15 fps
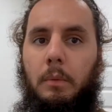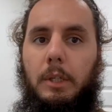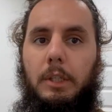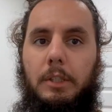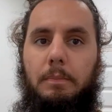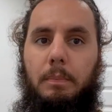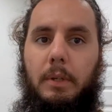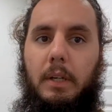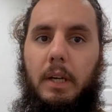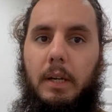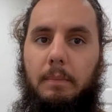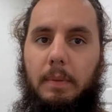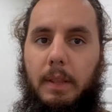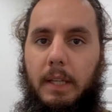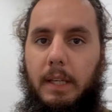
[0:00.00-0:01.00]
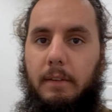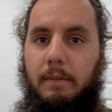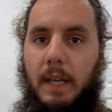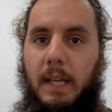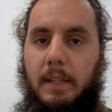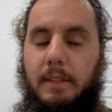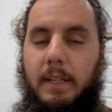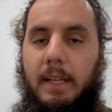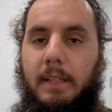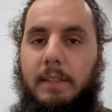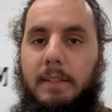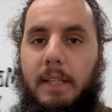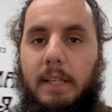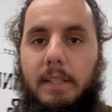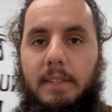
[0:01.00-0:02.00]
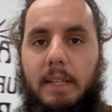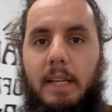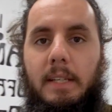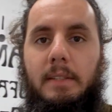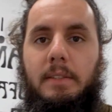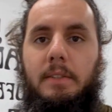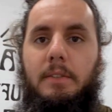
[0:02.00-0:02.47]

We just put up the Valentine's Day designs,